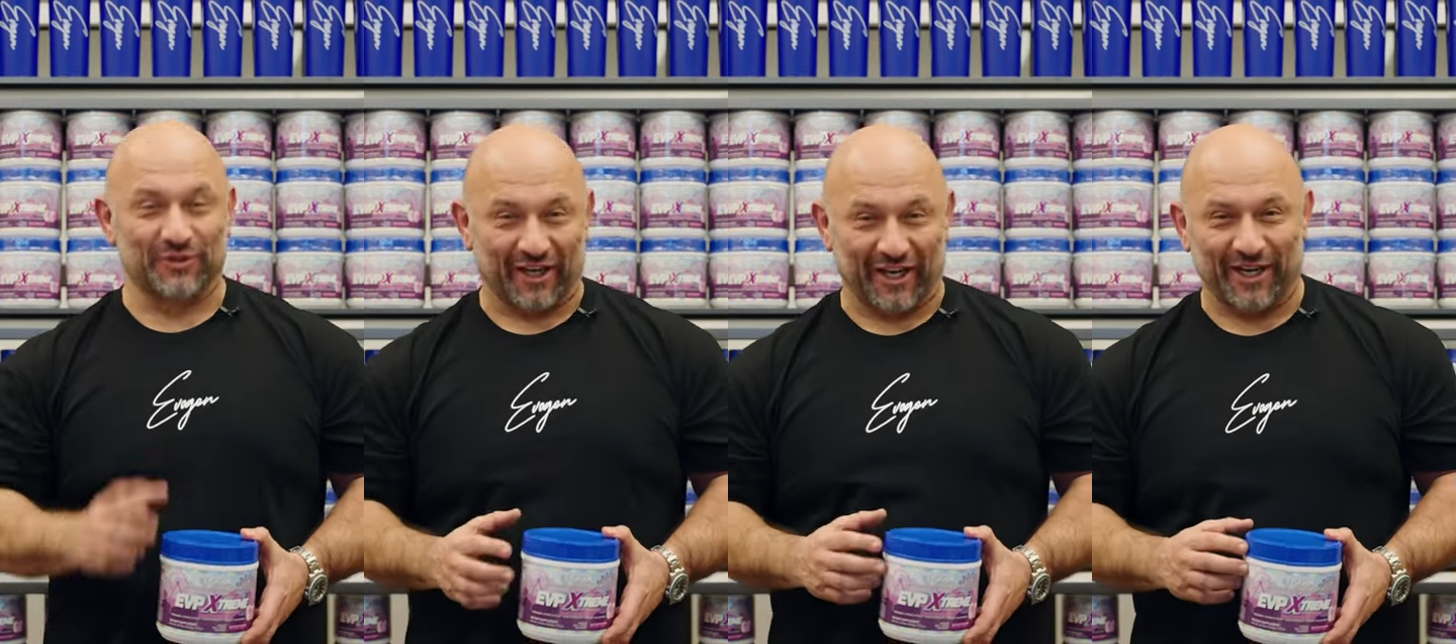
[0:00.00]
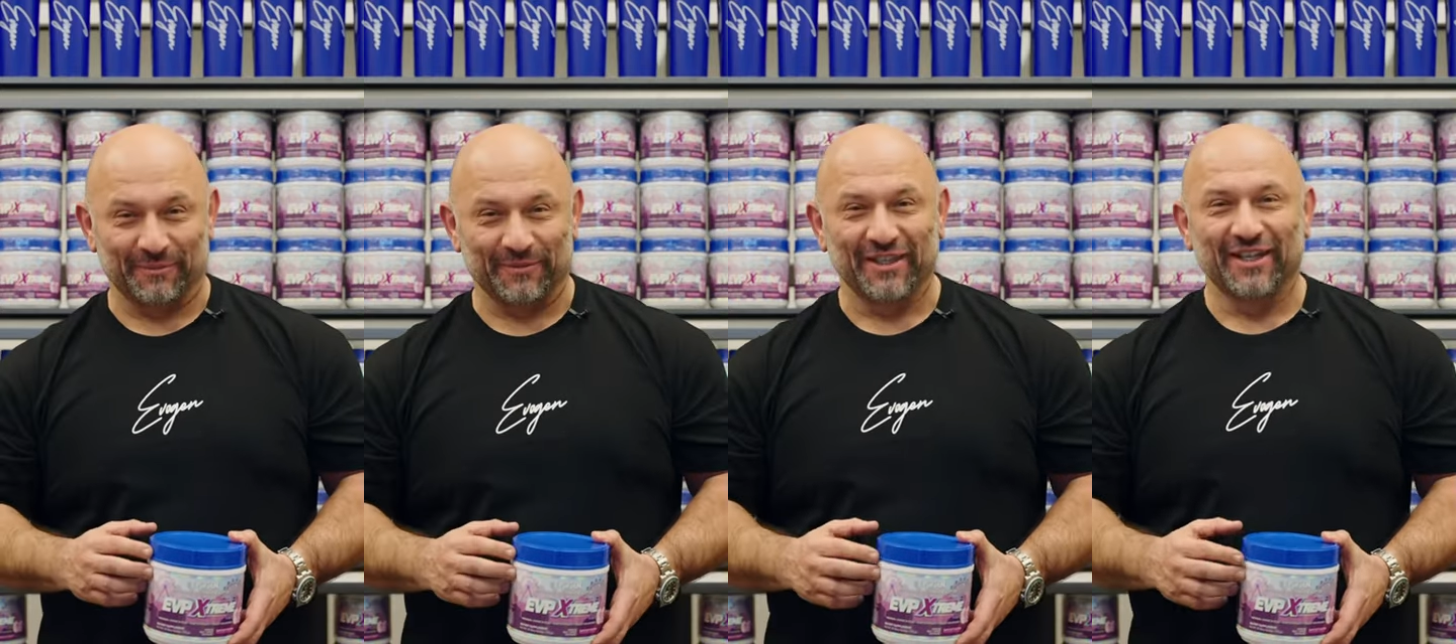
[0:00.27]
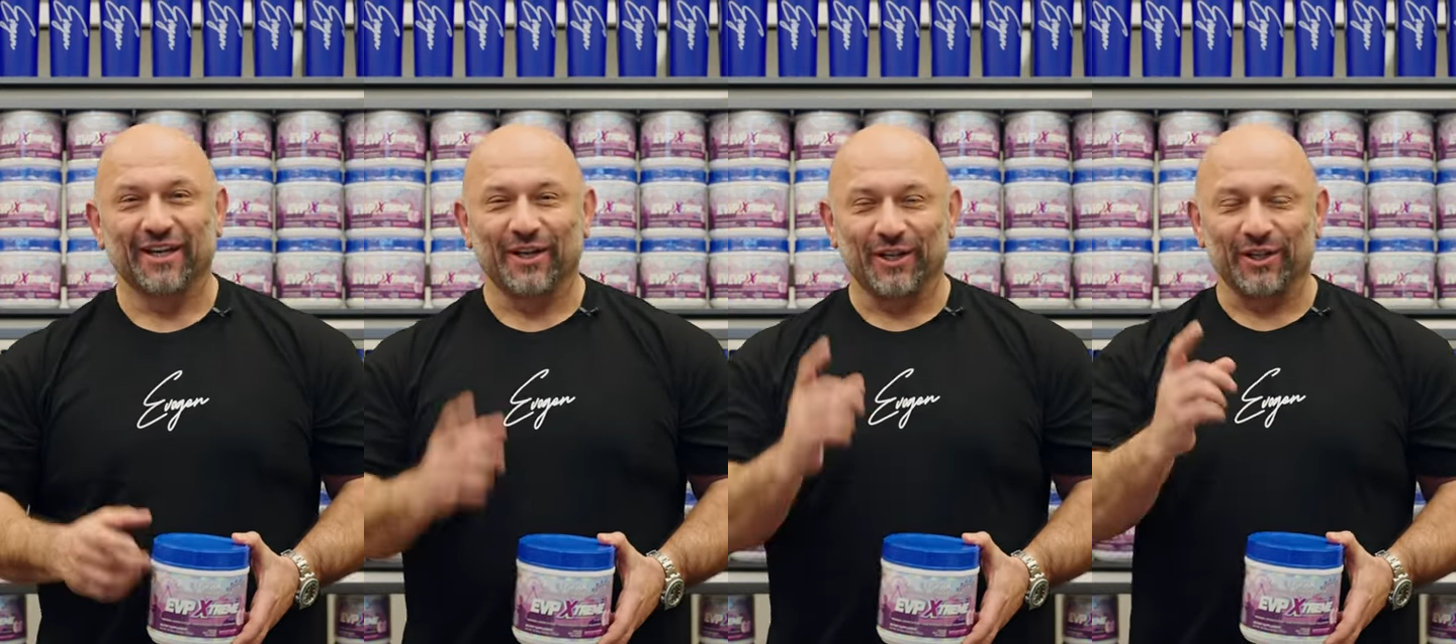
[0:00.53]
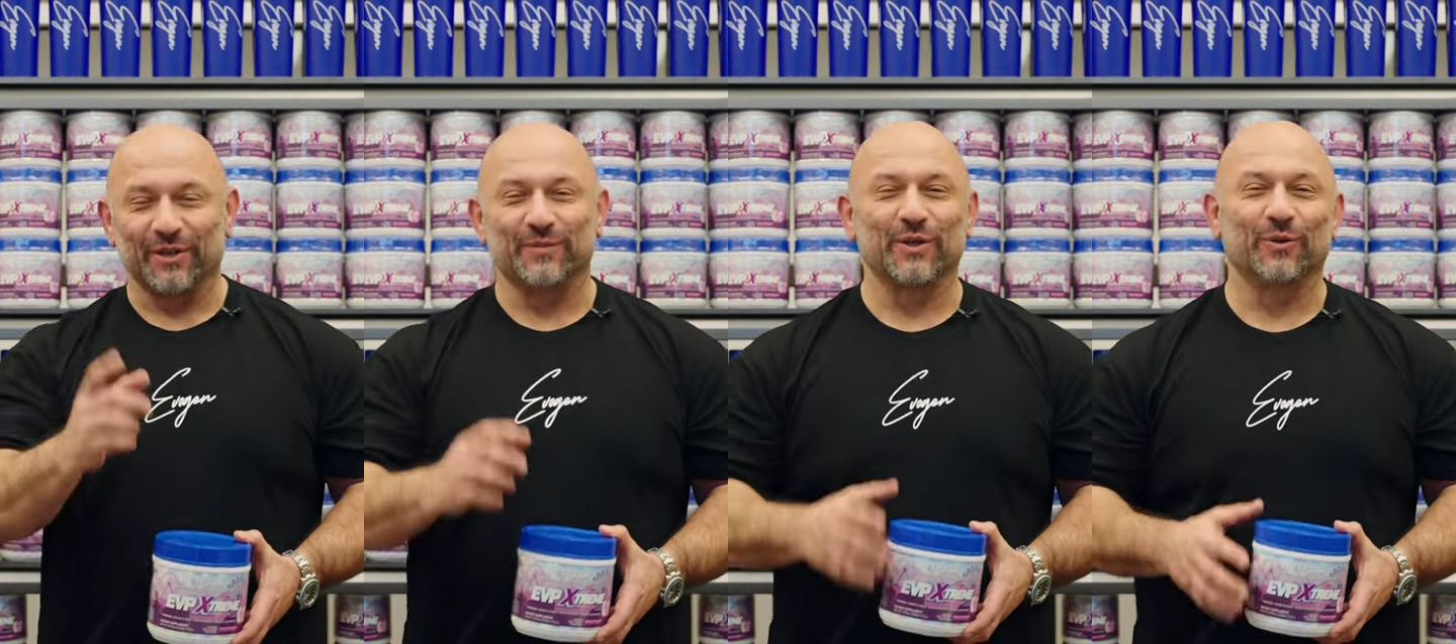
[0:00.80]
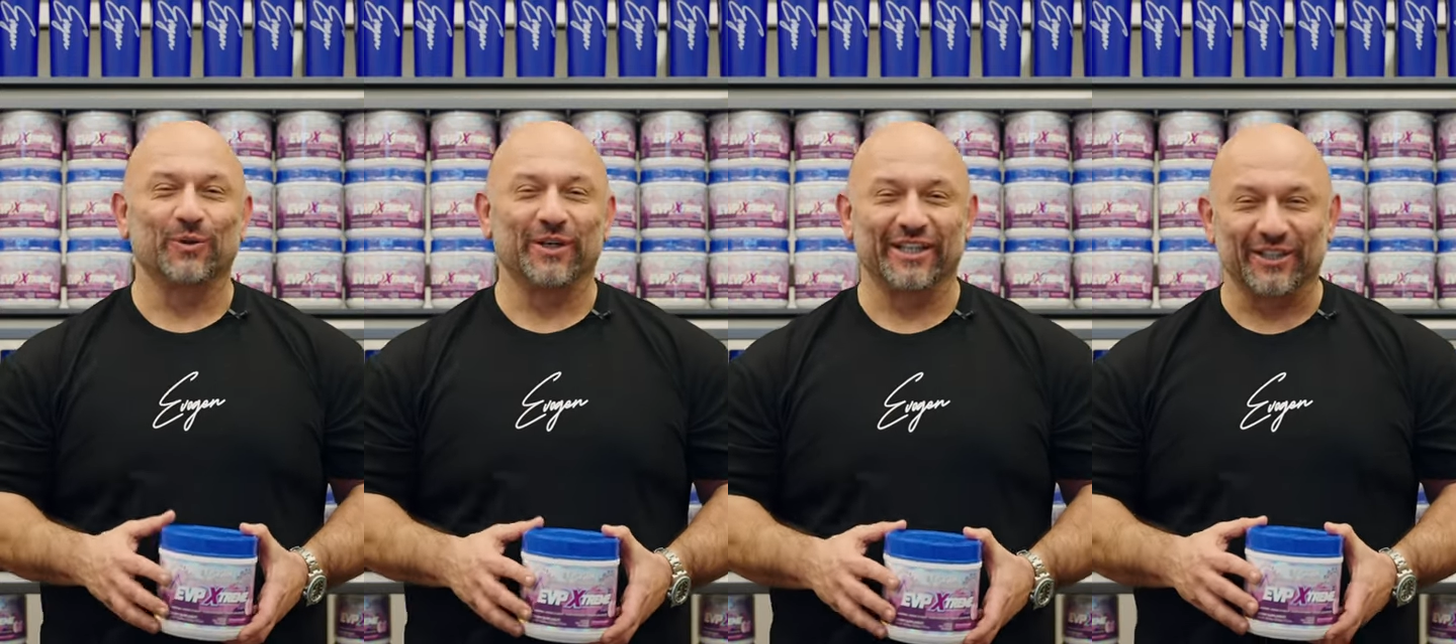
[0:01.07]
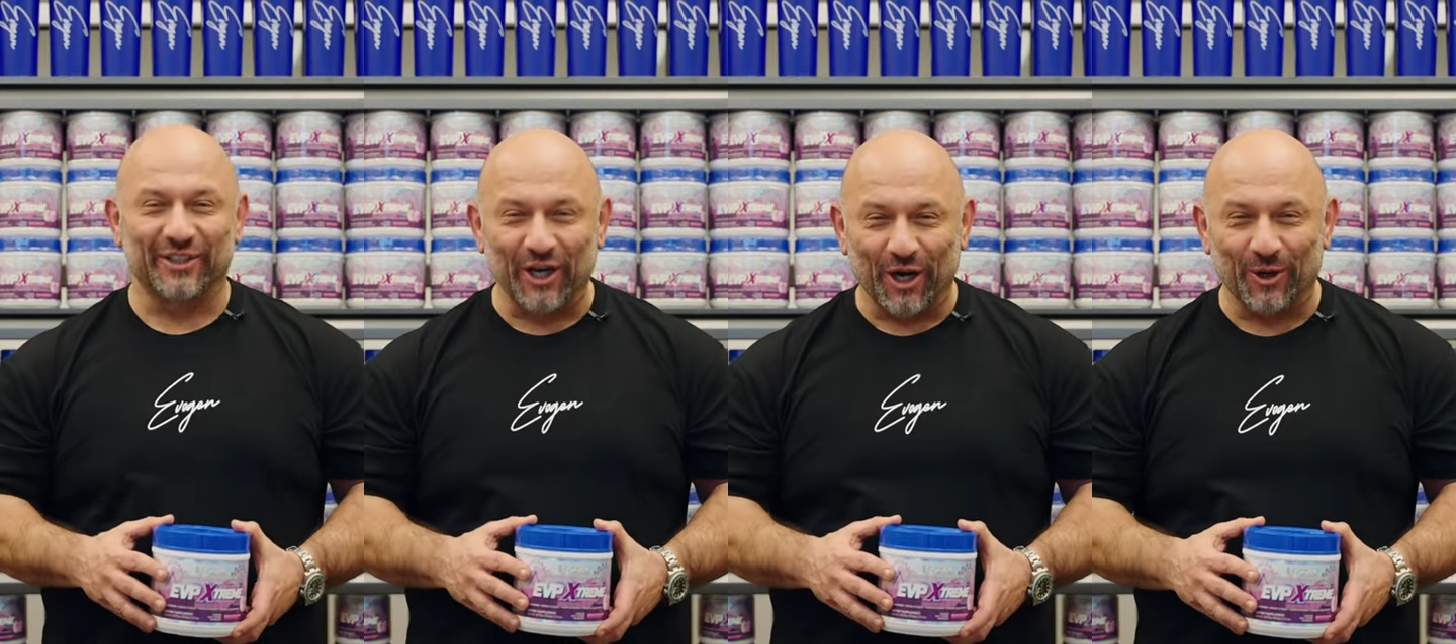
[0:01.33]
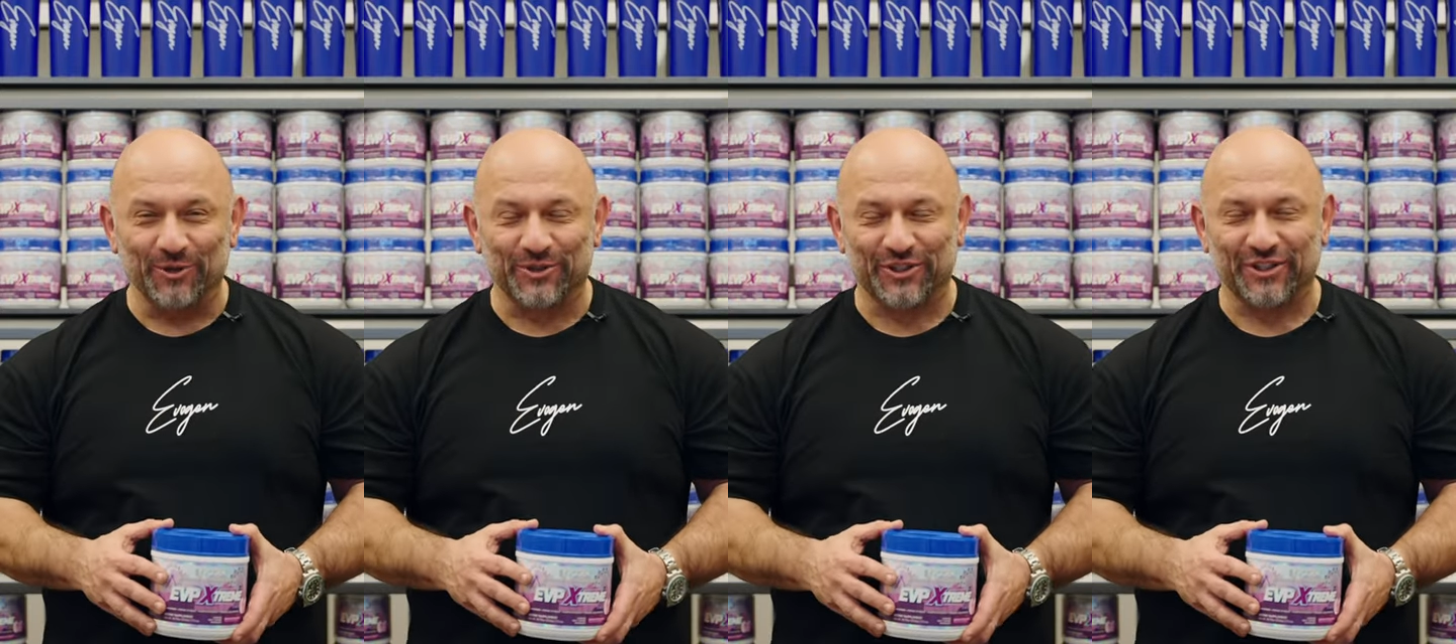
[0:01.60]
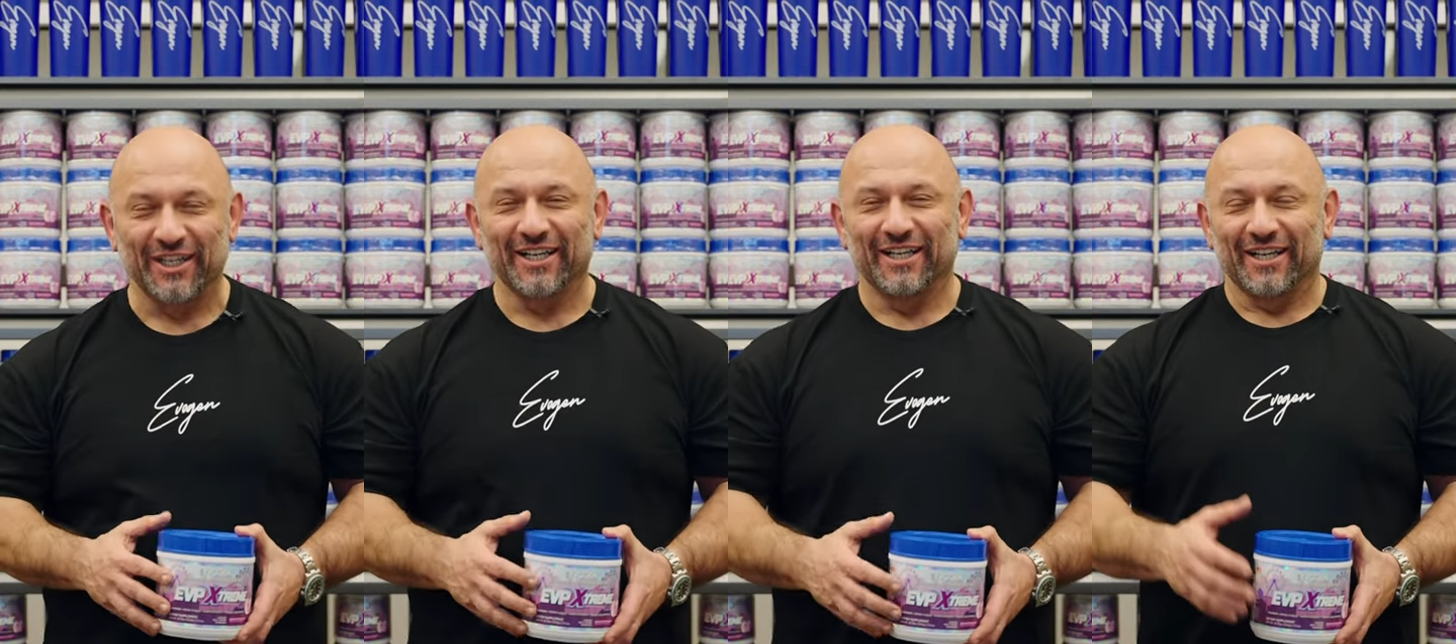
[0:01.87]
time Olympia winning coach.